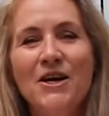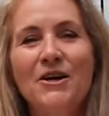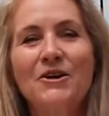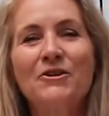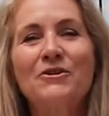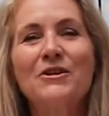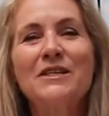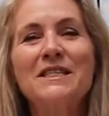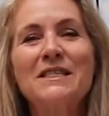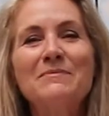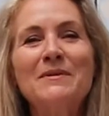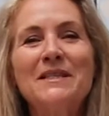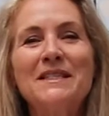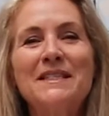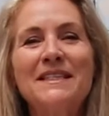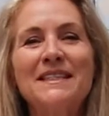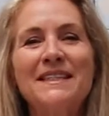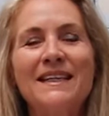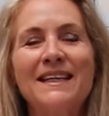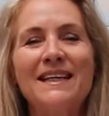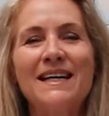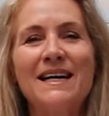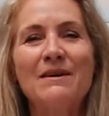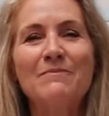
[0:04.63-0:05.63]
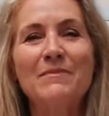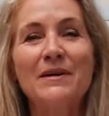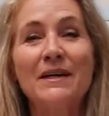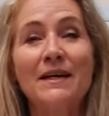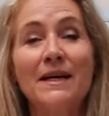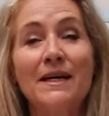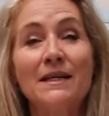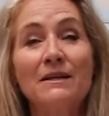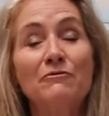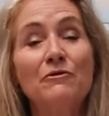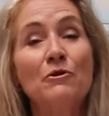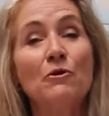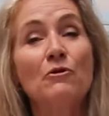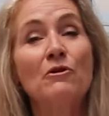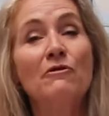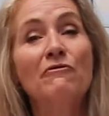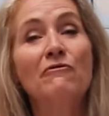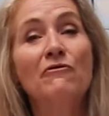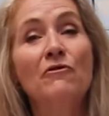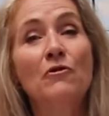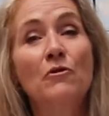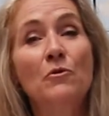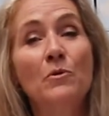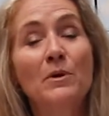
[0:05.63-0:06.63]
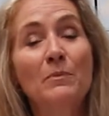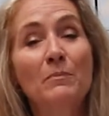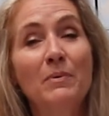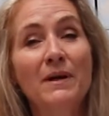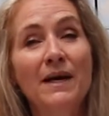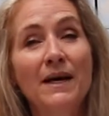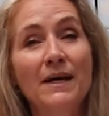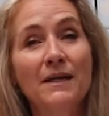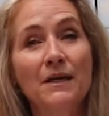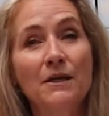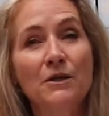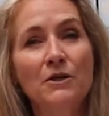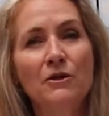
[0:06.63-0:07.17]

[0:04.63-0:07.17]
Christmas is a-coming, and if you're a forward planner,